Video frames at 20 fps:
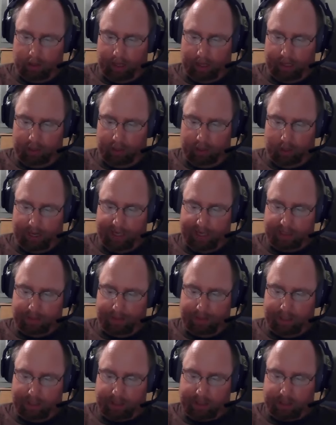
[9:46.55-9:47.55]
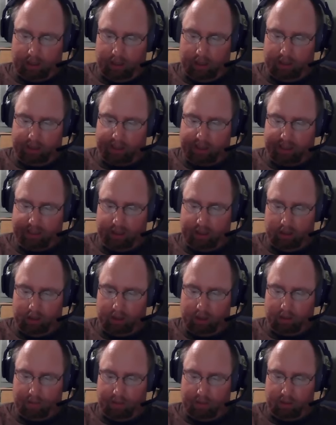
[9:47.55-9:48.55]
and a wise man's heart
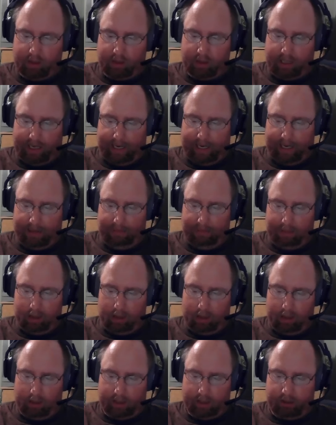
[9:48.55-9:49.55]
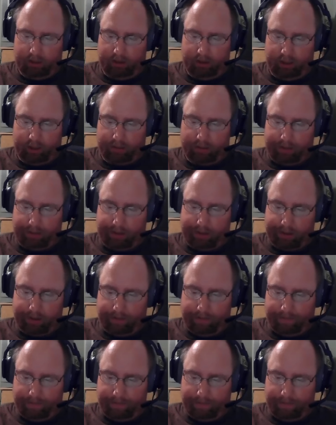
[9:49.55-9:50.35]
discerneth both time and judgment.